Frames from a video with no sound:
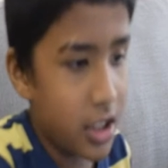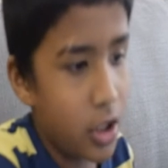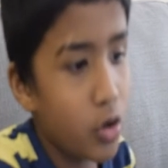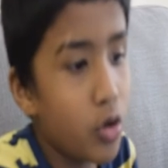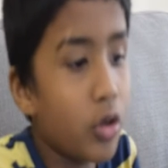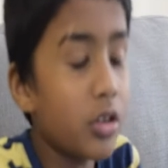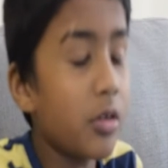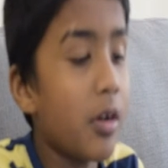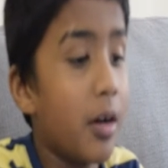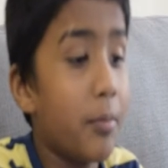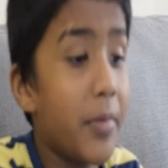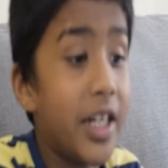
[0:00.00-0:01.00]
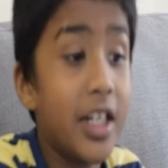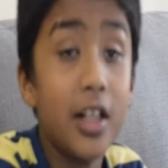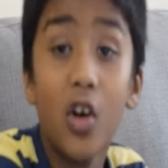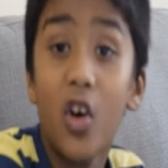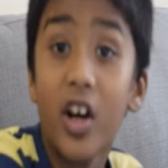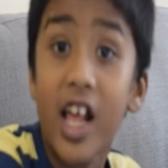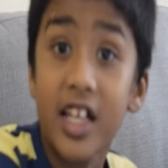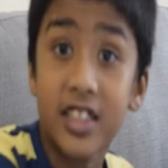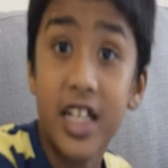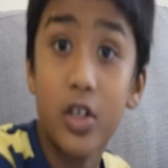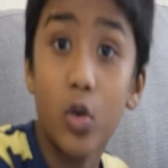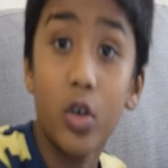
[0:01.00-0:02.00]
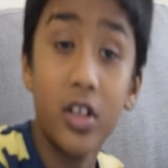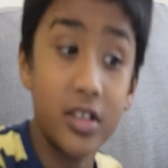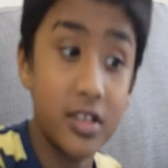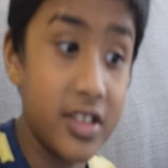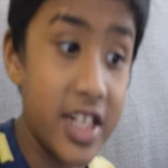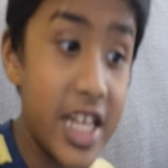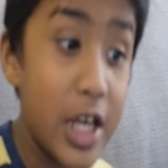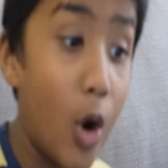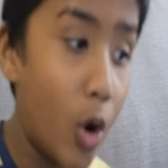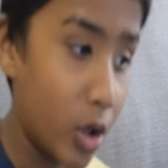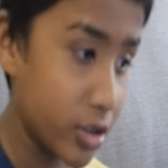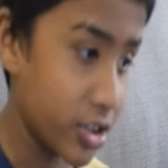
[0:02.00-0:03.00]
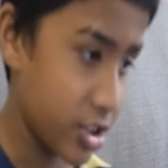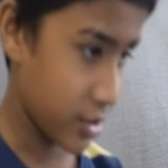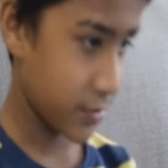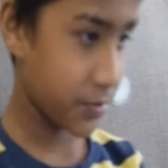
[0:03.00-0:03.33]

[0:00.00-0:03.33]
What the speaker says: you know, a middle horn, as I told, three horns.